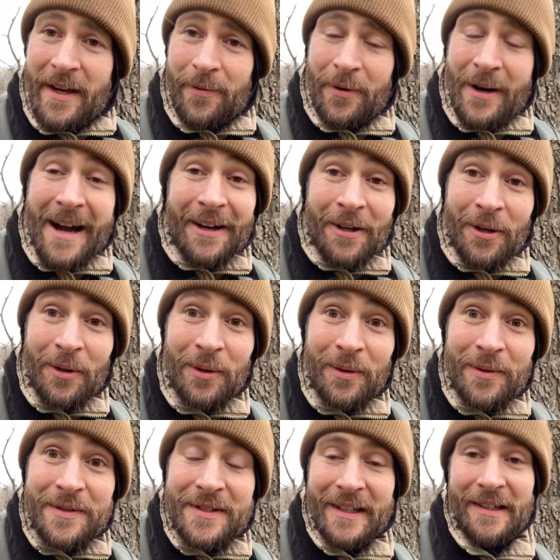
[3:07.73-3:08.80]

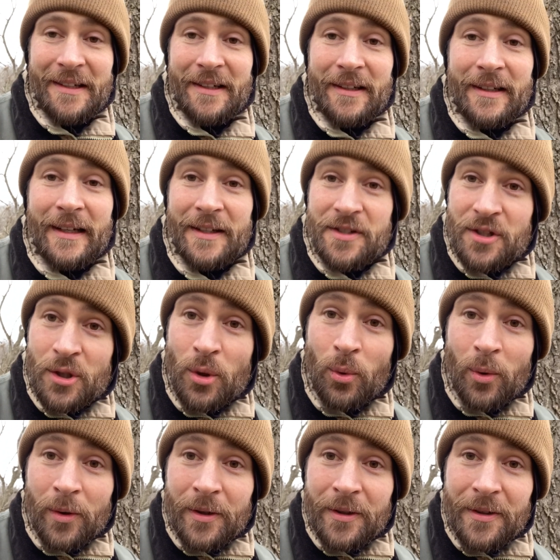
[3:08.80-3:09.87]
raccoons and
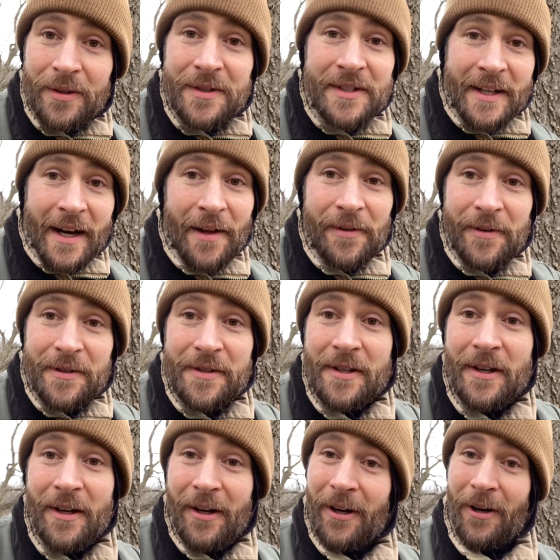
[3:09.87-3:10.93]
squirrels and others
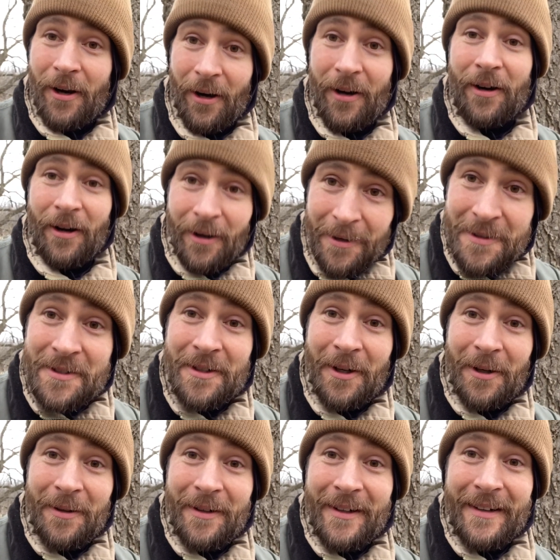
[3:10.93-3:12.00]
are
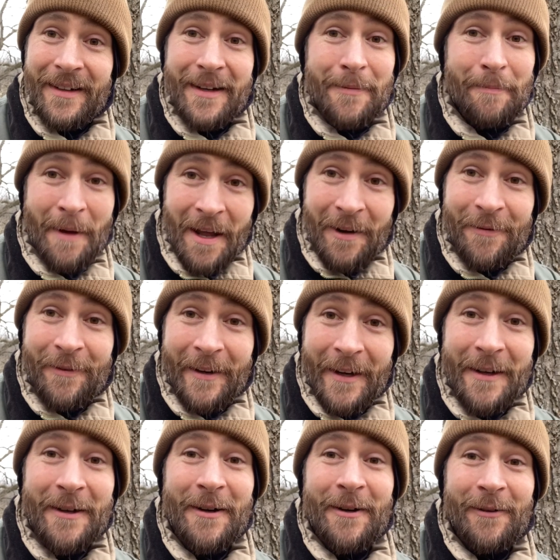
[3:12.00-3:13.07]
also
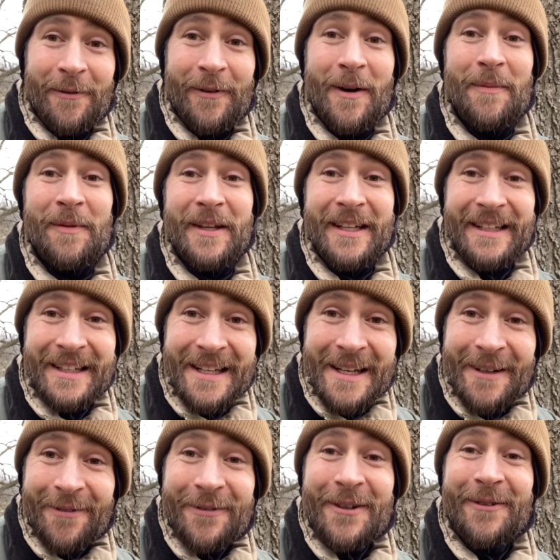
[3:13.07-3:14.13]
benefiting from the
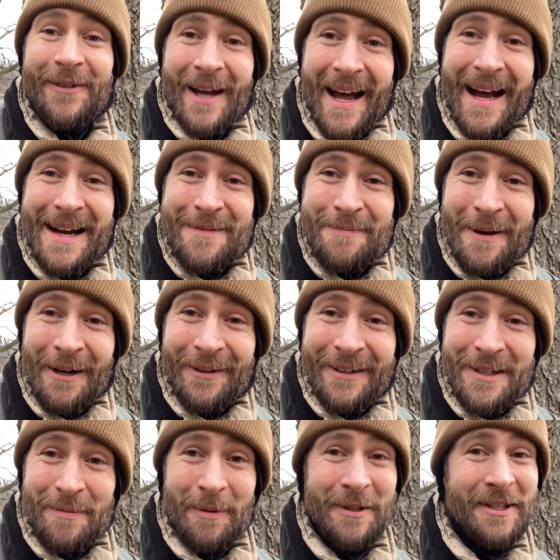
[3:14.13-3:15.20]
gift of
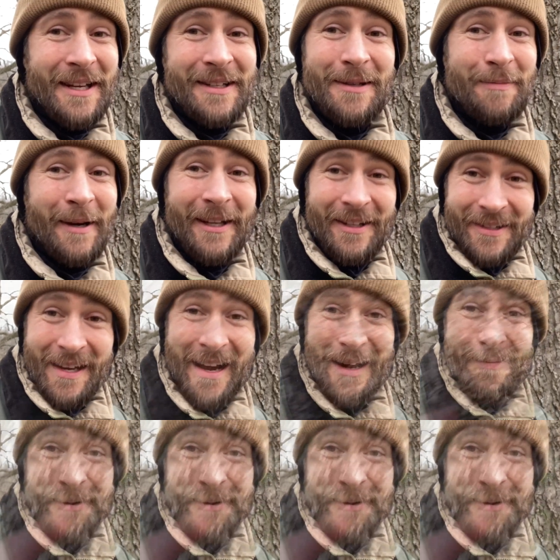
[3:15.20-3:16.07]
hackberries presented by this hackberry